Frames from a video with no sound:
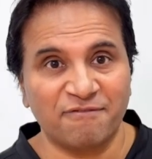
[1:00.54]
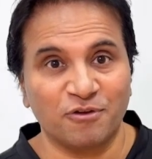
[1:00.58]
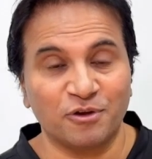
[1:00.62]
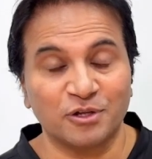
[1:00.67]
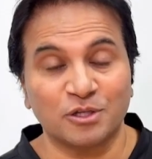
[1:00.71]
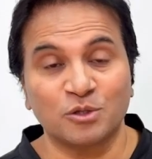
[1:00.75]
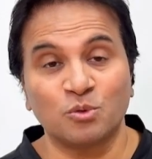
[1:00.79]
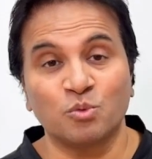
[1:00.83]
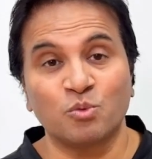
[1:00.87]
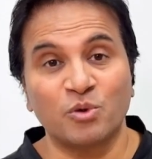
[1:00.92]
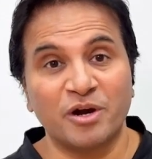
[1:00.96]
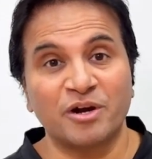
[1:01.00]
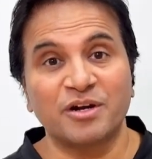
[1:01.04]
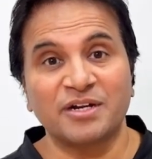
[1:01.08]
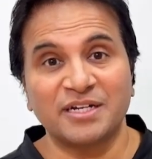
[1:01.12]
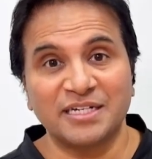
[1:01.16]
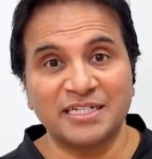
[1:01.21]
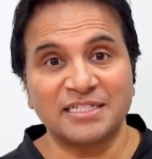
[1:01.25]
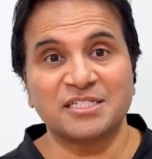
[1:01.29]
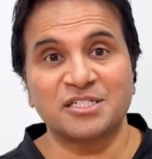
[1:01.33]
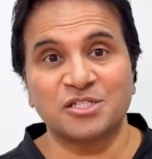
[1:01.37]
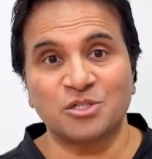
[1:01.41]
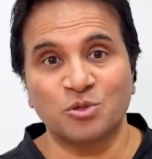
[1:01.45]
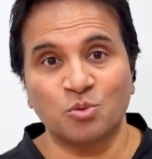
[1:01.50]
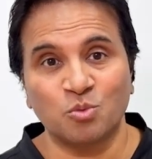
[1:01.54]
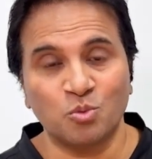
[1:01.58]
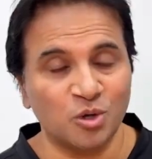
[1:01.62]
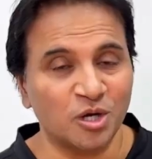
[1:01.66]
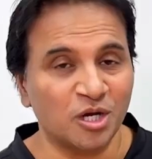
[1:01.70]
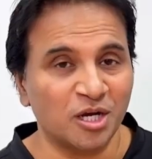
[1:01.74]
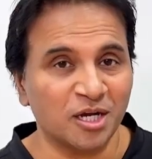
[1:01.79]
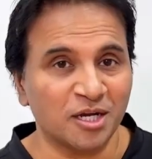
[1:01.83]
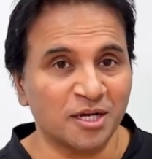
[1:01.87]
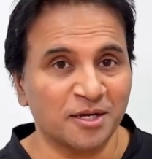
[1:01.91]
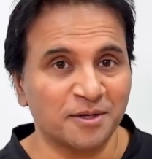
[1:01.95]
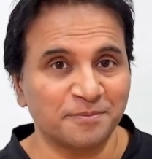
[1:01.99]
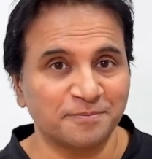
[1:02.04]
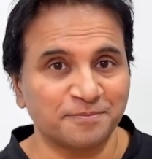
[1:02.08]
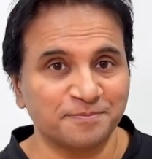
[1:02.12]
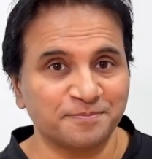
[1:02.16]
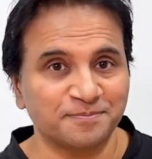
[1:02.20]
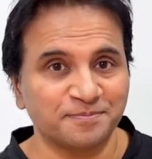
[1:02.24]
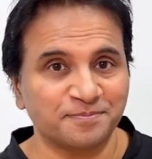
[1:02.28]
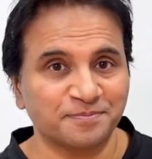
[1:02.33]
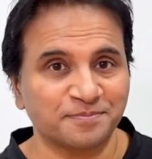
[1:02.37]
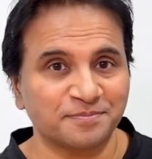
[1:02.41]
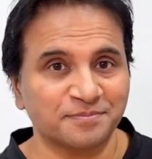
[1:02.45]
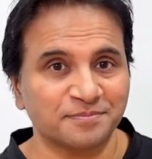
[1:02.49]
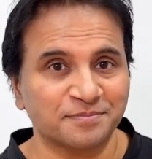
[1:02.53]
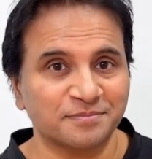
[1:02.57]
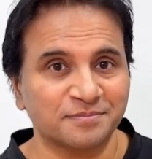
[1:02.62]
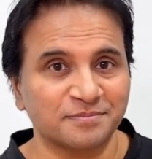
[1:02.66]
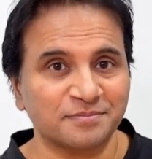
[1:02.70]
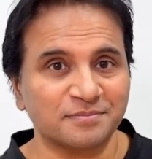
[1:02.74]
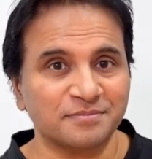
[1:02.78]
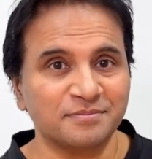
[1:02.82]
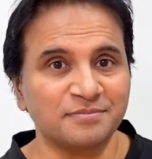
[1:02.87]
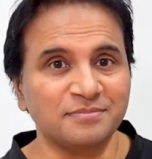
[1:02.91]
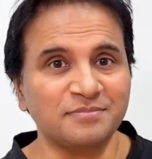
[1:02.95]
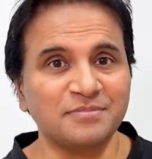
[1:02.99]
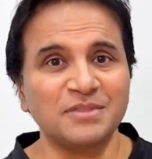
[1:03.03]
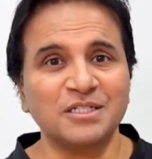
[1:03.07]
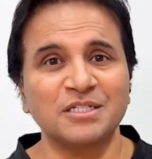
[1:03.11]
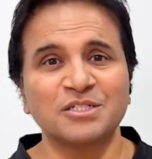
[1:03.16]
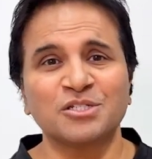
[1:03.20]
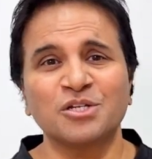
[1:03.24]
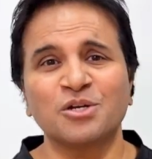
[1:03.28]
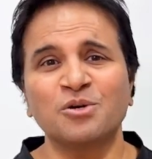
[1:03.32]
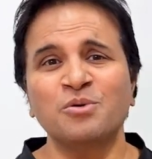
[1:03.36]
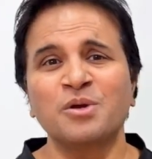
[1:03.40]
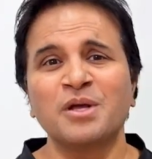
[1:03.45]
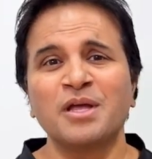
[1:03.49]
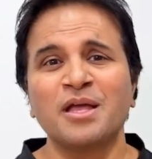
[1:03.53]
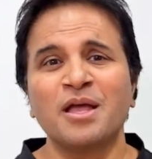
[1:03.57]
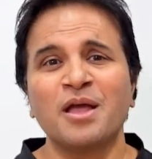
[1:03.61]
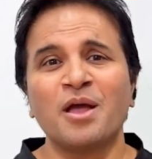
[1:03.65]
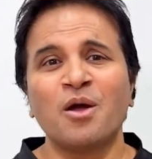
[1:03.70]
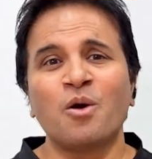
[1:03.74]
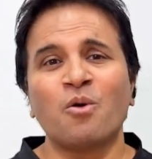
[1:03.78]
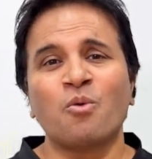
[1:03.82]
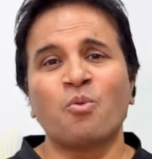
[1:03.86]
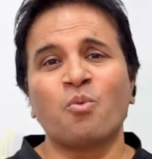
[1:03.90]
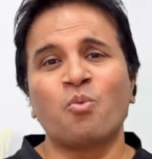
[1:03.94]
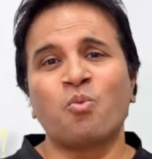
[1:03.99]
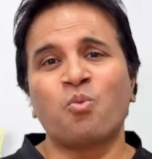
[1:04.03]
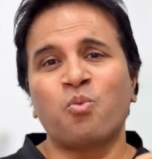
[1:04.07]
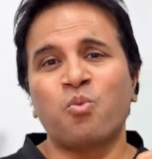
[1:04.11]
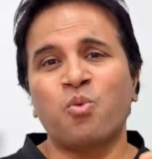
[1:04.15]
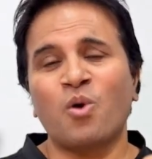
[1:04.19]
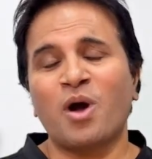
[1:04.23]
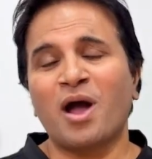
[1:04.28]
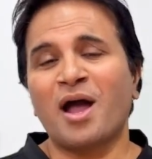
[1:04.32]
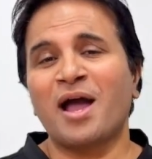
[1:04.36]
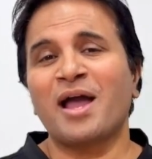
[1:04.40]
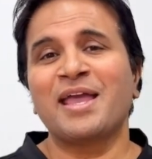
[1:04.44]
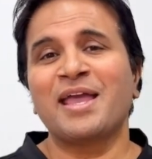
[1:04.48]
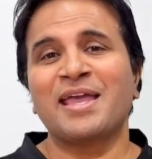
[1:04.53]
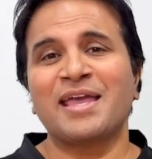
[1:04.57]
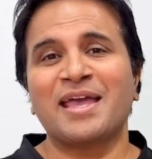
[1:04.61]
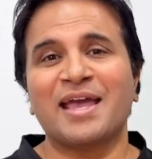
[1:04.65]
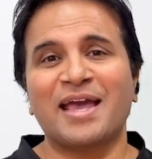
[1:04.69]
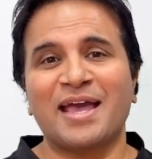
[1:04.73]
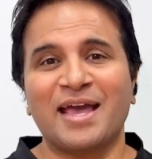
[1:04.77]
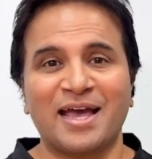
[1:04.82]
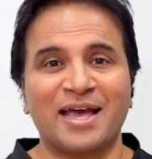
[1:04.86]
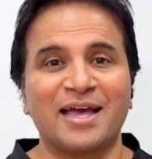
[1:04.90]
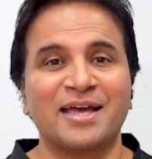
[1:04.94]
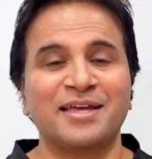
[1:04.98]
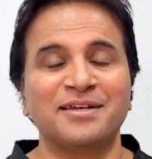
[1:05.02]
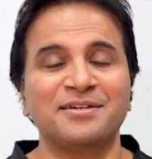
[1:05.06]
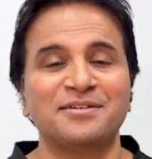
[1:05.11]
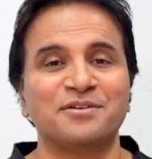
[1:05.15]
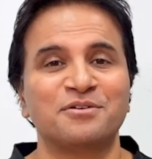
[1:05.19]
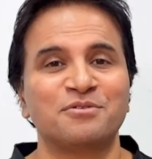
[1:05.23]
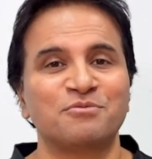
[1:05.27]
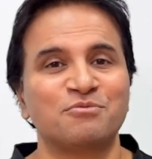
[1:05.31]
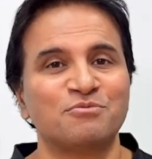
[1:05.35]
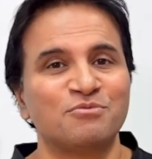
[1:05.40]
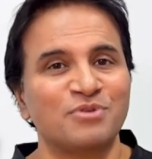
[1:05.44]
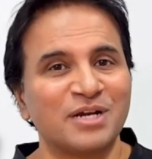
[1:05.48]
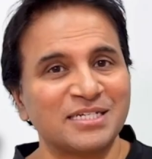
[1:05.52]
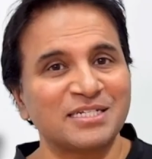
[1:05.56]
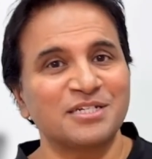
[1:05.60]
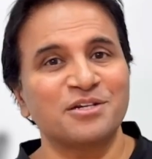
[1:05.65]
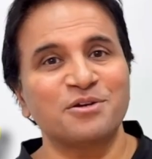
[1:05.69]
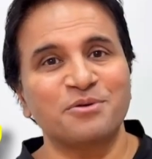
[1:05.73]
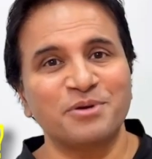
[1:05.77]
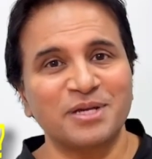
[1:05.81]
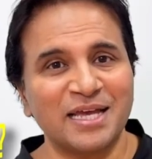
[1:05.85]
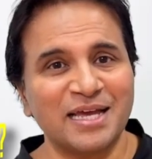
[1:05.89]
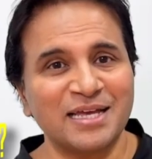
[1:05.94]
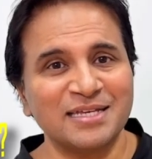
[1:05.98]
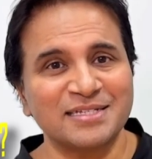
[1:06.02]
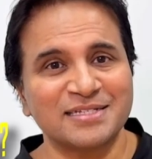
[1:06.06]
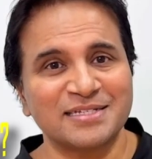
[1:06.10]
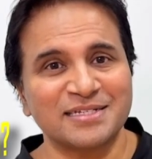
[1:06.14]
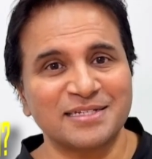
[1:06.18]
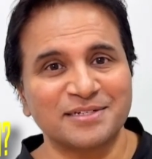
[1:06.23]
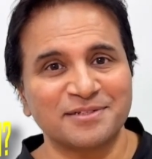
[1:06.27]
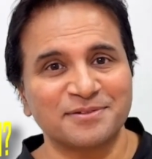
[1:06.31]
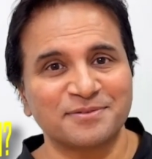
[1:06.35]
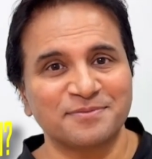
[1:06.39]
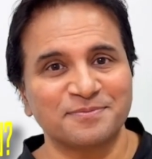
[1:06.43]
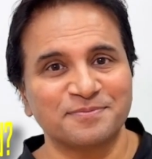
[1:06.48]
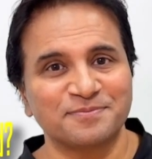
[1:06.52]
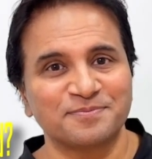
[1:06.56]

follicle where it needs to work. So why add retinoic acid?